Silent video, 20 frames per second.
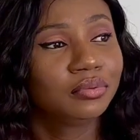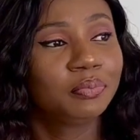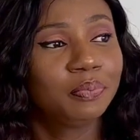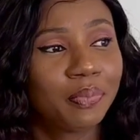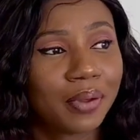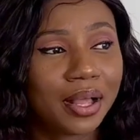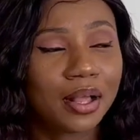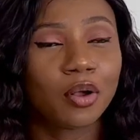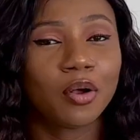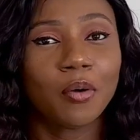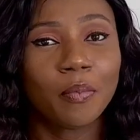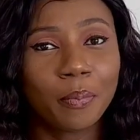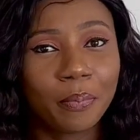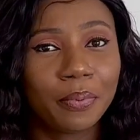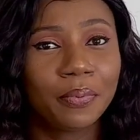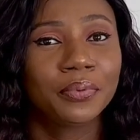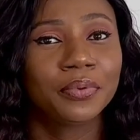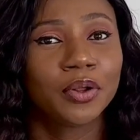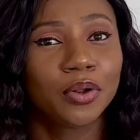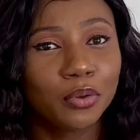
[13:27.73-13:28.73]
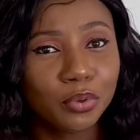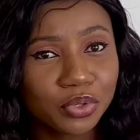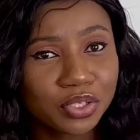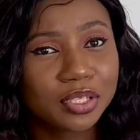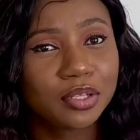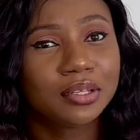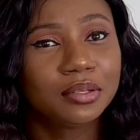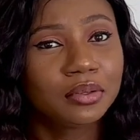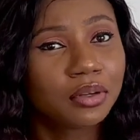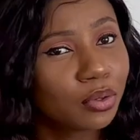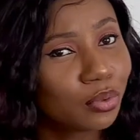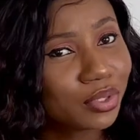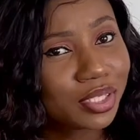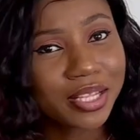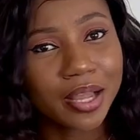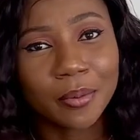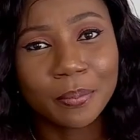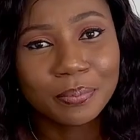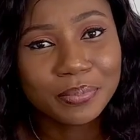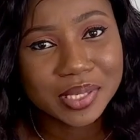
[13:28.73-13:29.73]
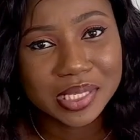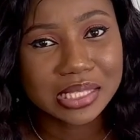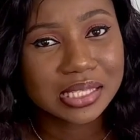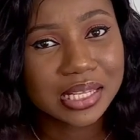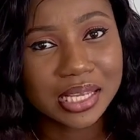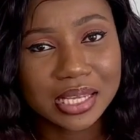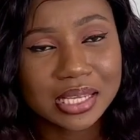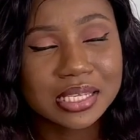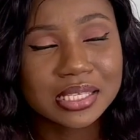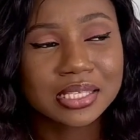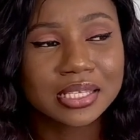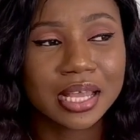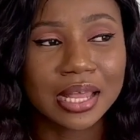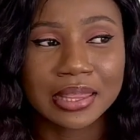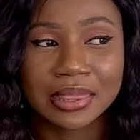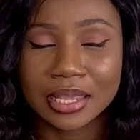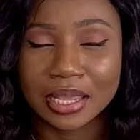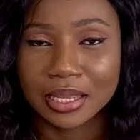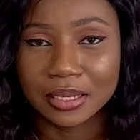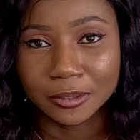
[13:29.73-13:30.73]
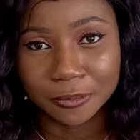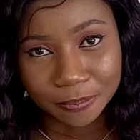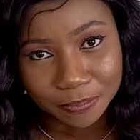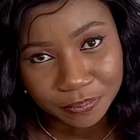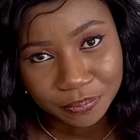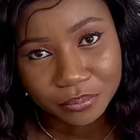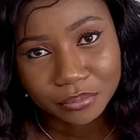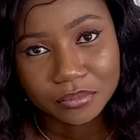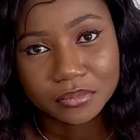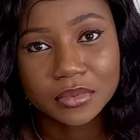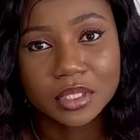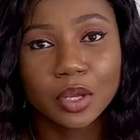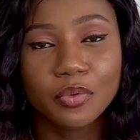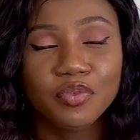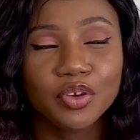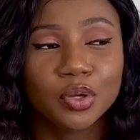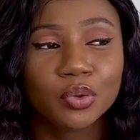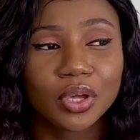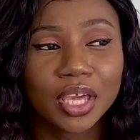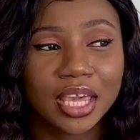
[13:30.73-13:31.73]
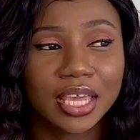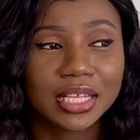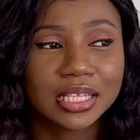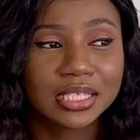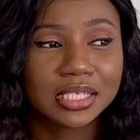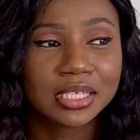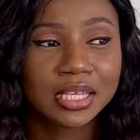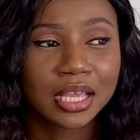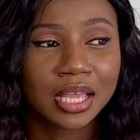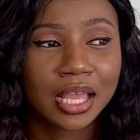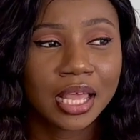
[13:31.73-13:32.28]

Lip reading: pack up, close down business, and then relocate.